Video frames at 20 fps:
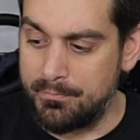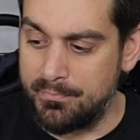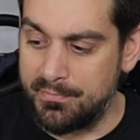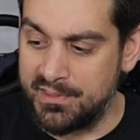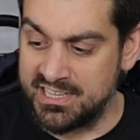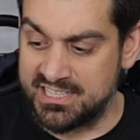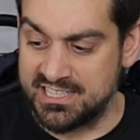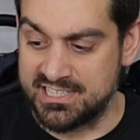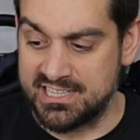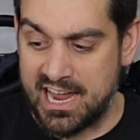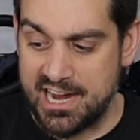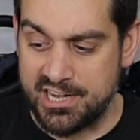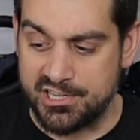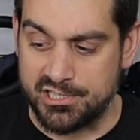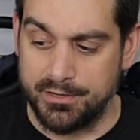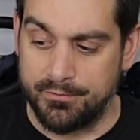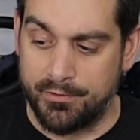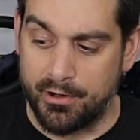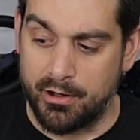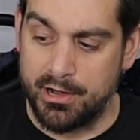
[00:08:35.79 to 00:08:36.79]
This is
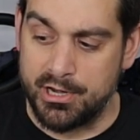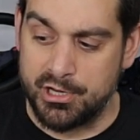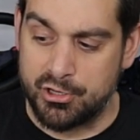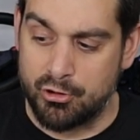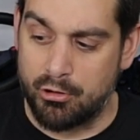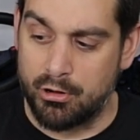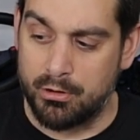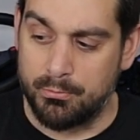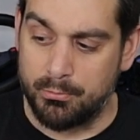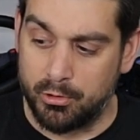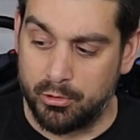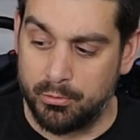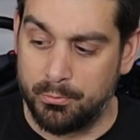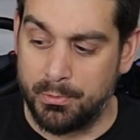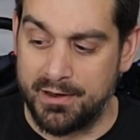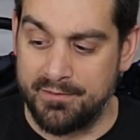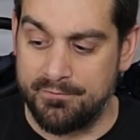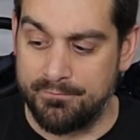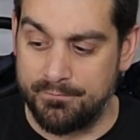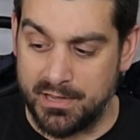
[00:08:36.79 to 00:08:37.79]
actually very durable,
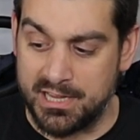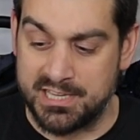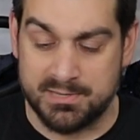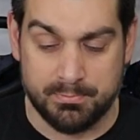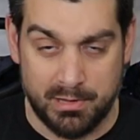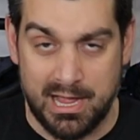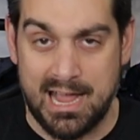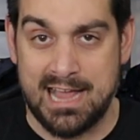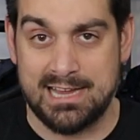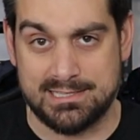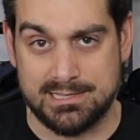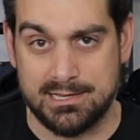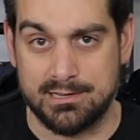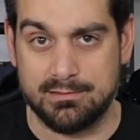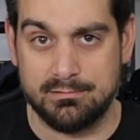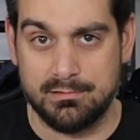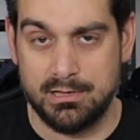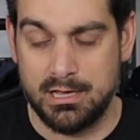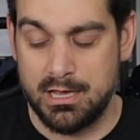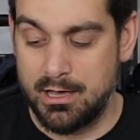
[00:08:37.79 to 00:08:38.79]
but it's
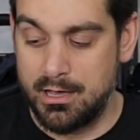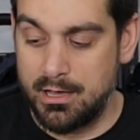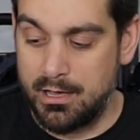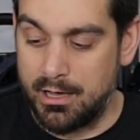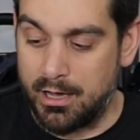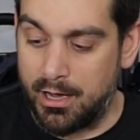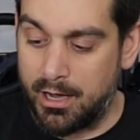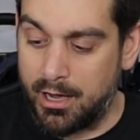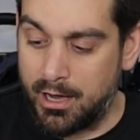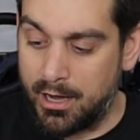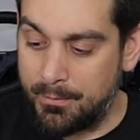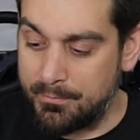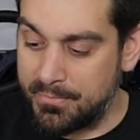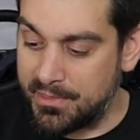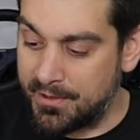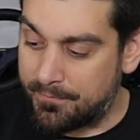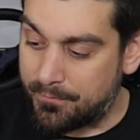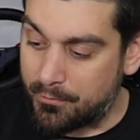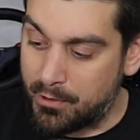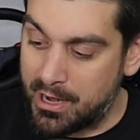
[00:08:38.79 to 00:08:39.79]
plastic.
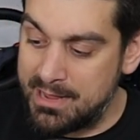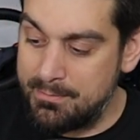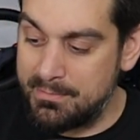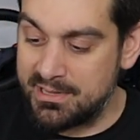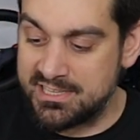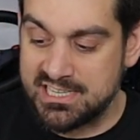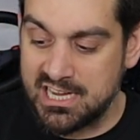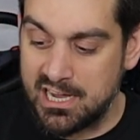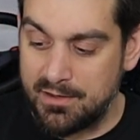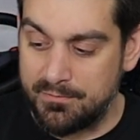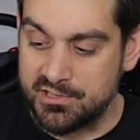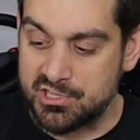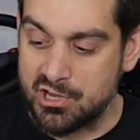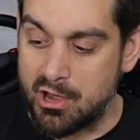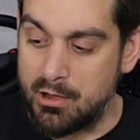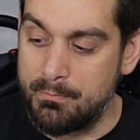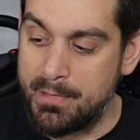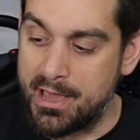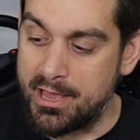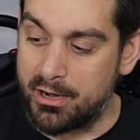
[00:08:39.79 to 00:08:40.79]
The frame itself is
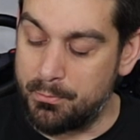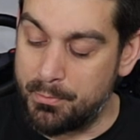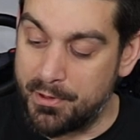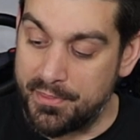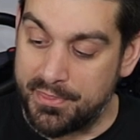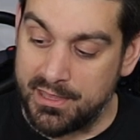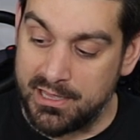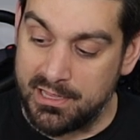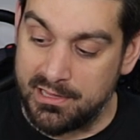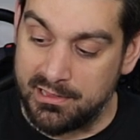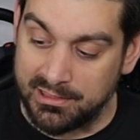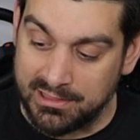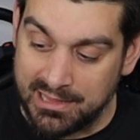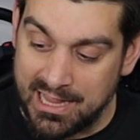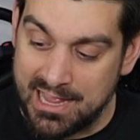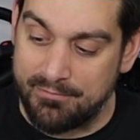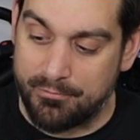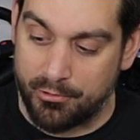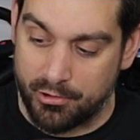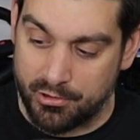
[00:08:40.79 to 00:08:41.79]
all metal, but the
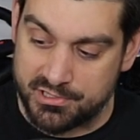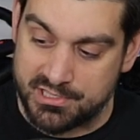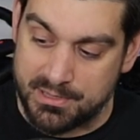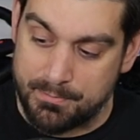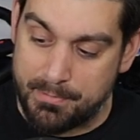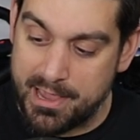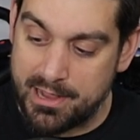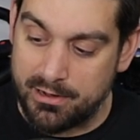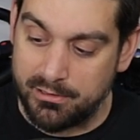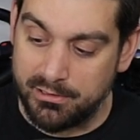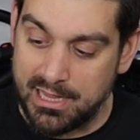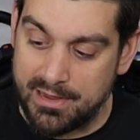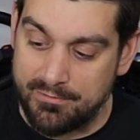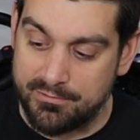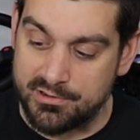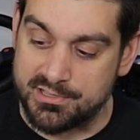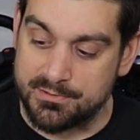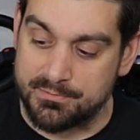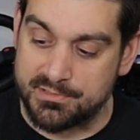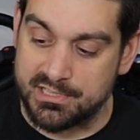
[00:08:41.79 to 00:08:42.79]
levers, the pedal
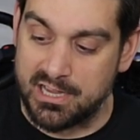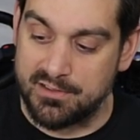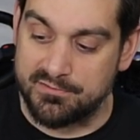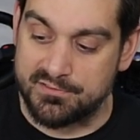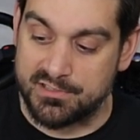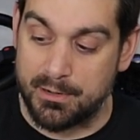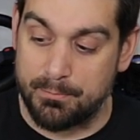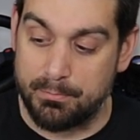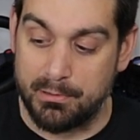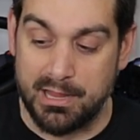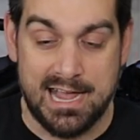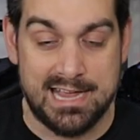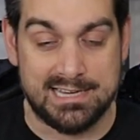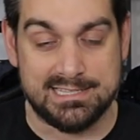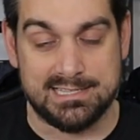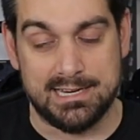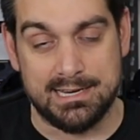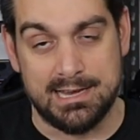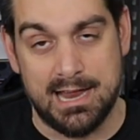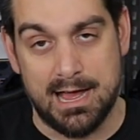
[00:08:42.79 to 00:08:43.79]
levers themselves, they're
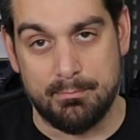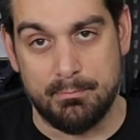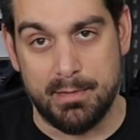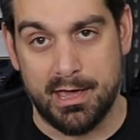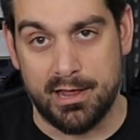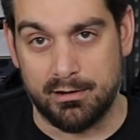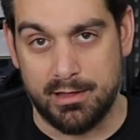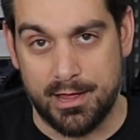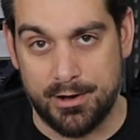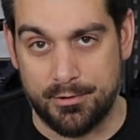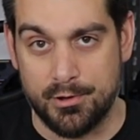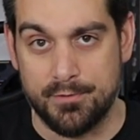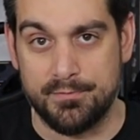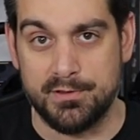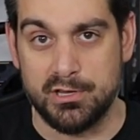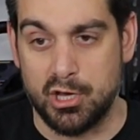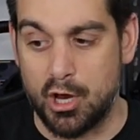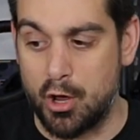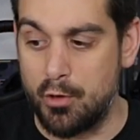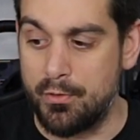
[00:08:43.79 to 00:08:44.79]
plastic, not metal. I don't know if
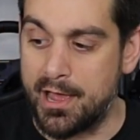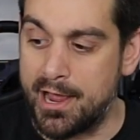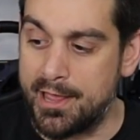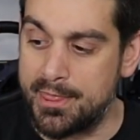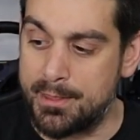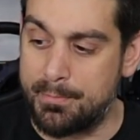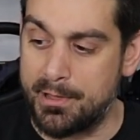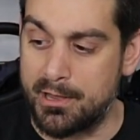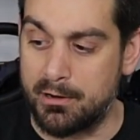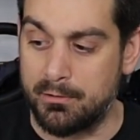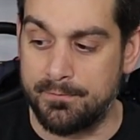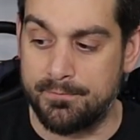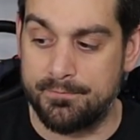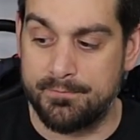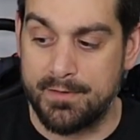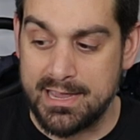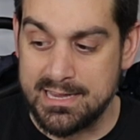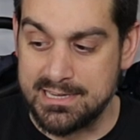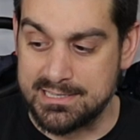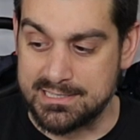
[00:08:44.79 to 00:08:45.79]
you know that. The pedal
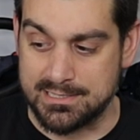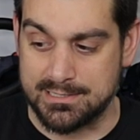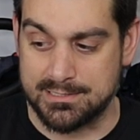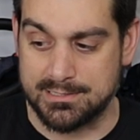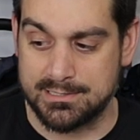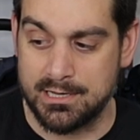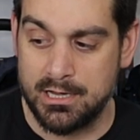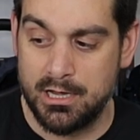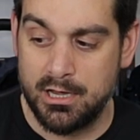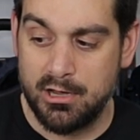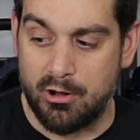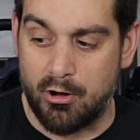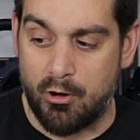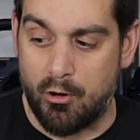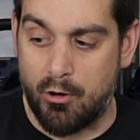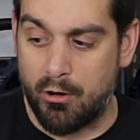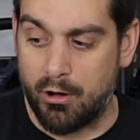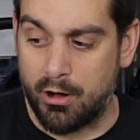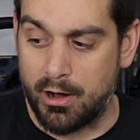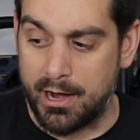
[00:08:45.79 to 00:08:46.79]
faces
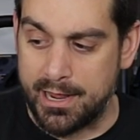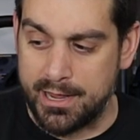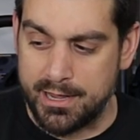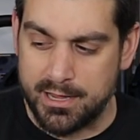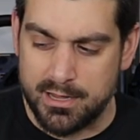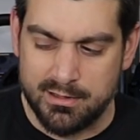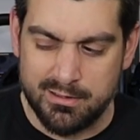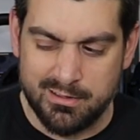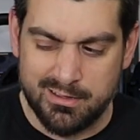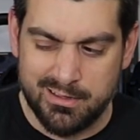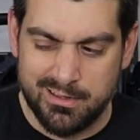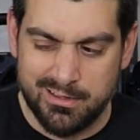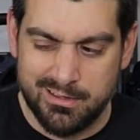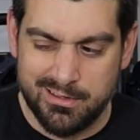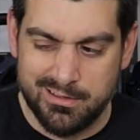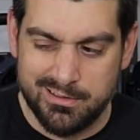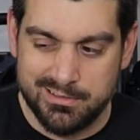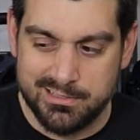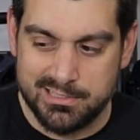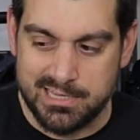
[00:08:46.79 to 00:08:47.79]
are a
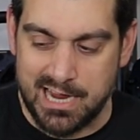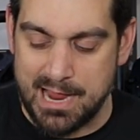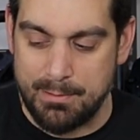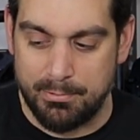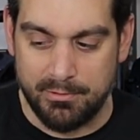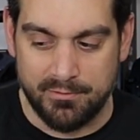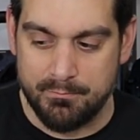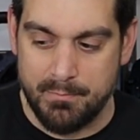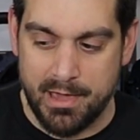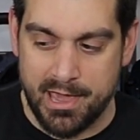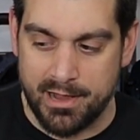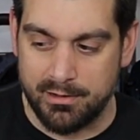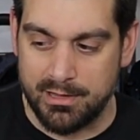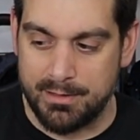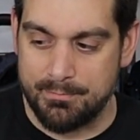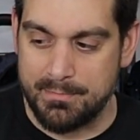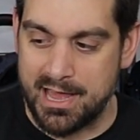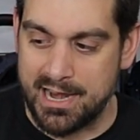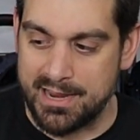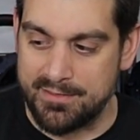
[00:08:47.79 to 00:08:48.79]
type of metal.
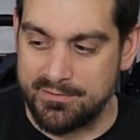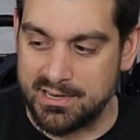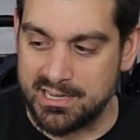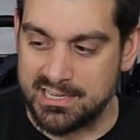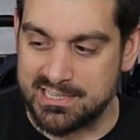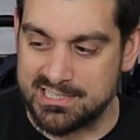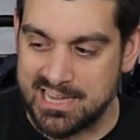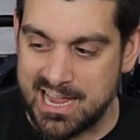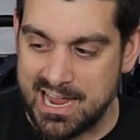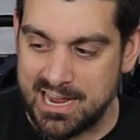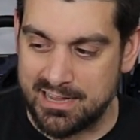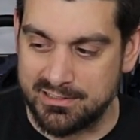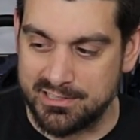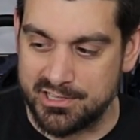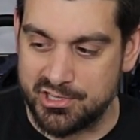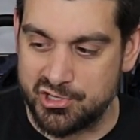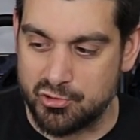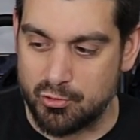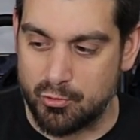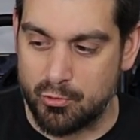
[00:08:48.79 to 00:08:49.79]
I'm not even exactly
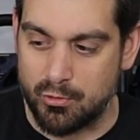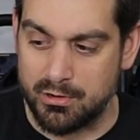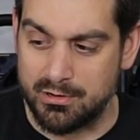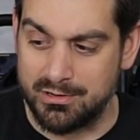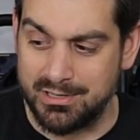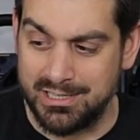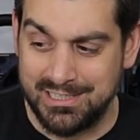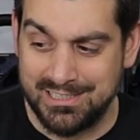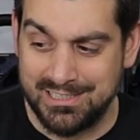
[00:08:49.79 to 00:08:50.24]
sure.